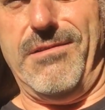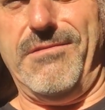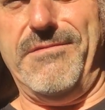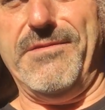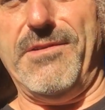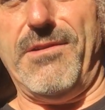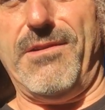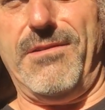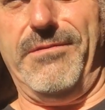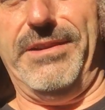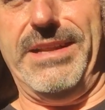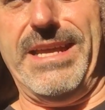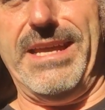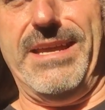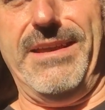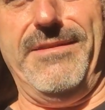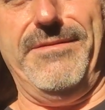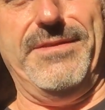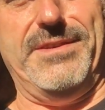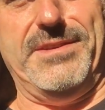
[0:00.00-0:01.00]
Overall,
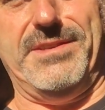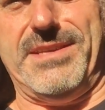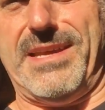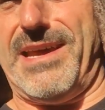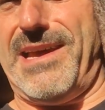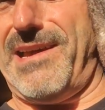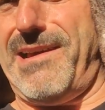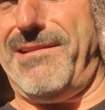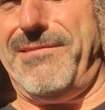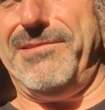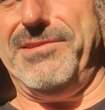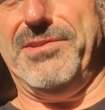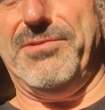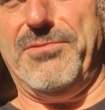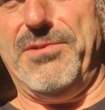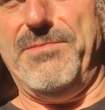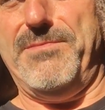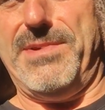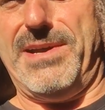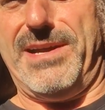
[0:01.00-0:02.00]
Dave is always
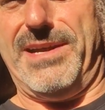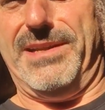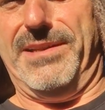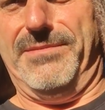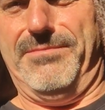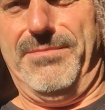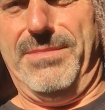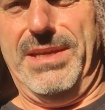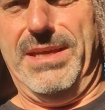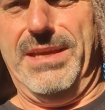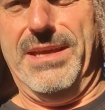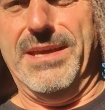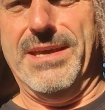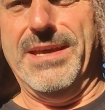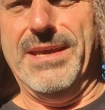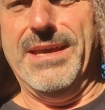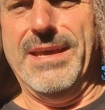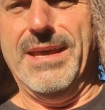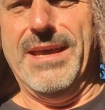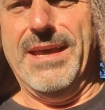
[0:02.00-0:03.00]
reminding me
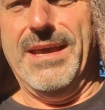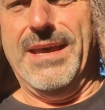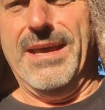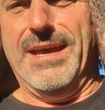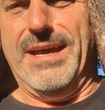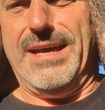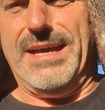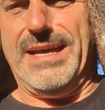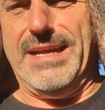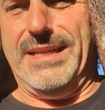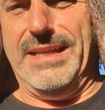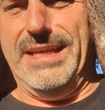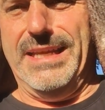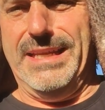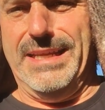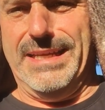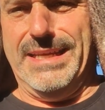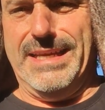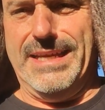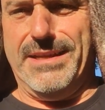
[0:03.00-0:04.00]
I
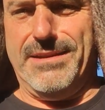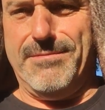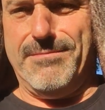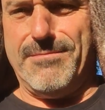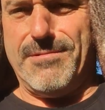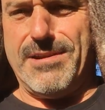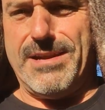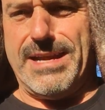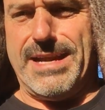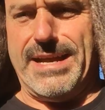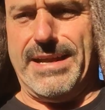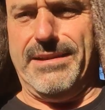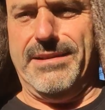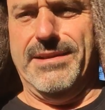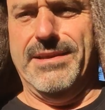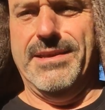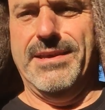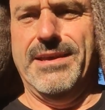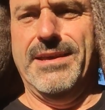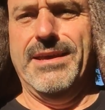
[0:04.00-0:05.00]
need to get them right.
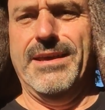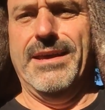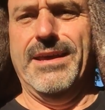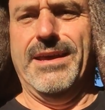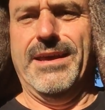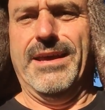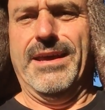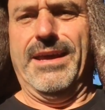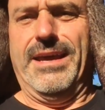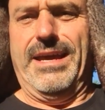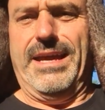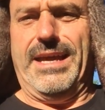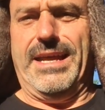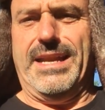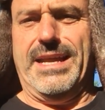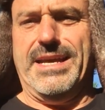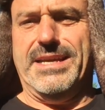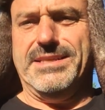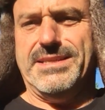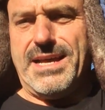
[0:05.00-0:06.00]

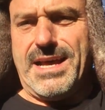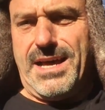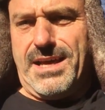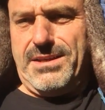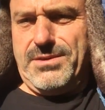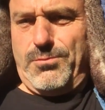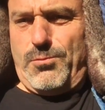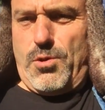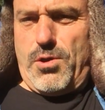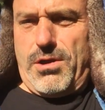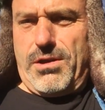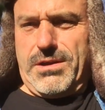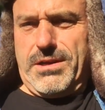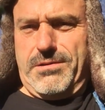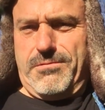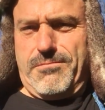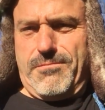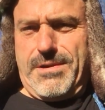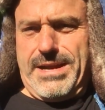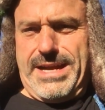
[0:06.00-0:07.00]
And as I was
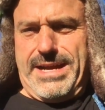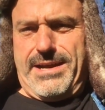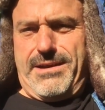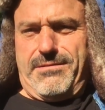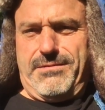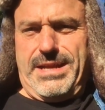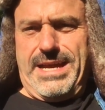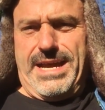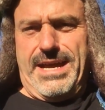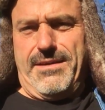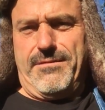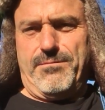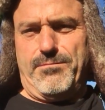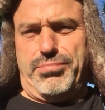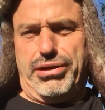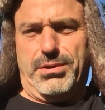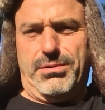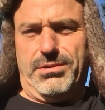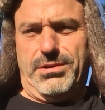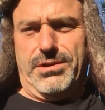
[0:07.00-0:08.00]
walking around having
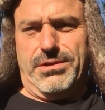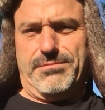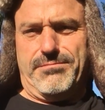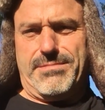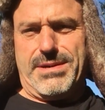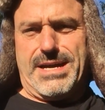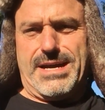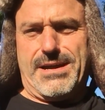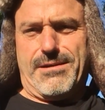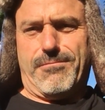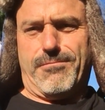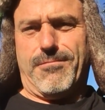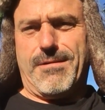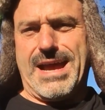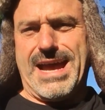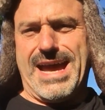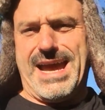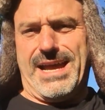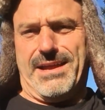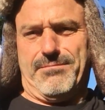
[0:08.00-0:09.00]
to pull up my
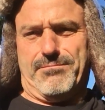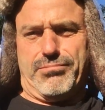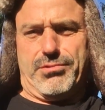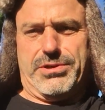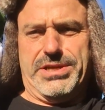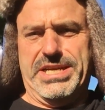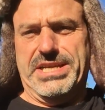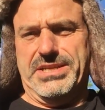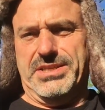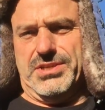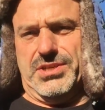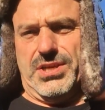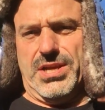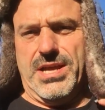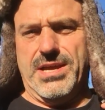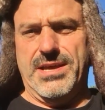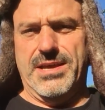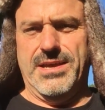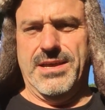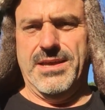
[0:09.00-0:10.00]
right breech,
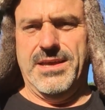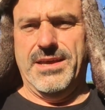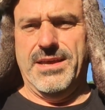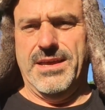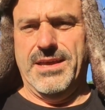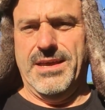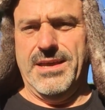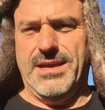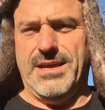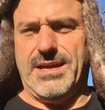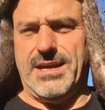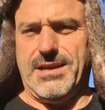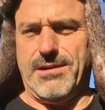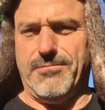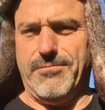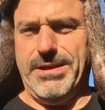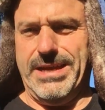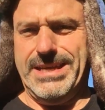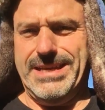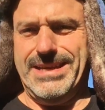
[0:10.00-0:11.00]
I
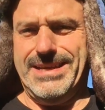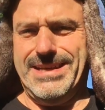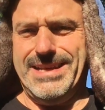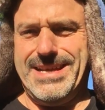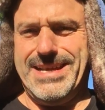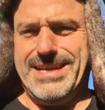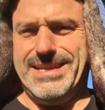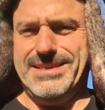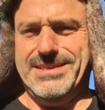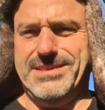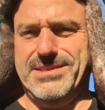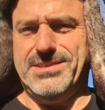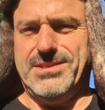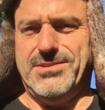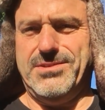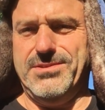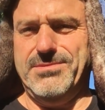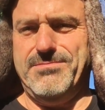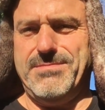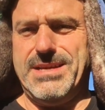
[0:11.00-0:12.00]
recognized it's
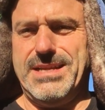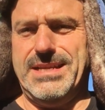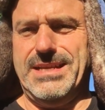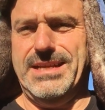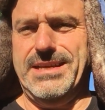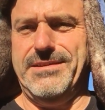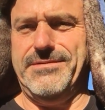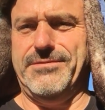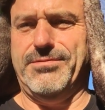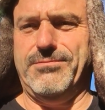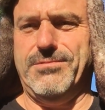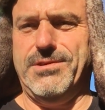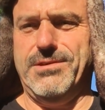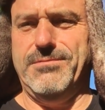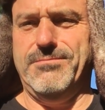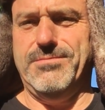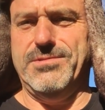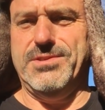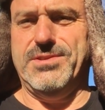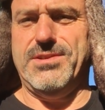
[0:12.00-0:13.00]
because my left
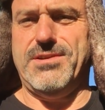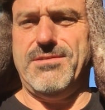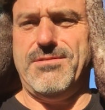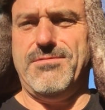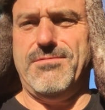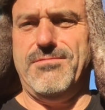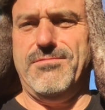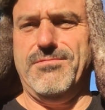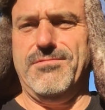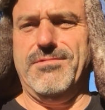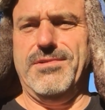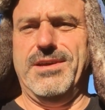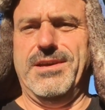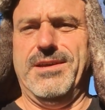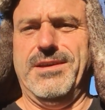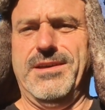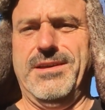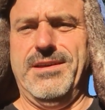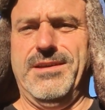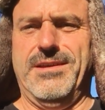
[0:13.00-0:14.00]
one was on
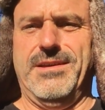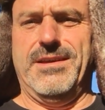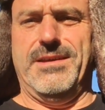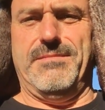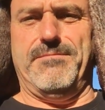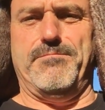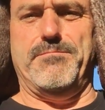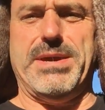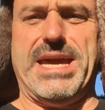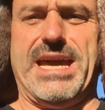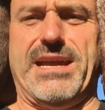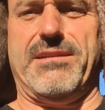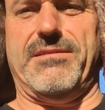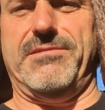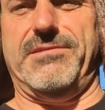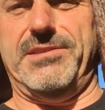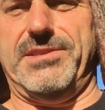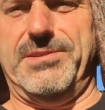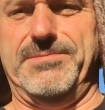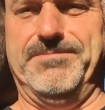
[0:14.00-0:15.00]

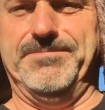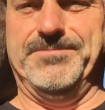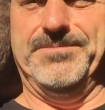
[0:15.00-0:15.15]
backwards.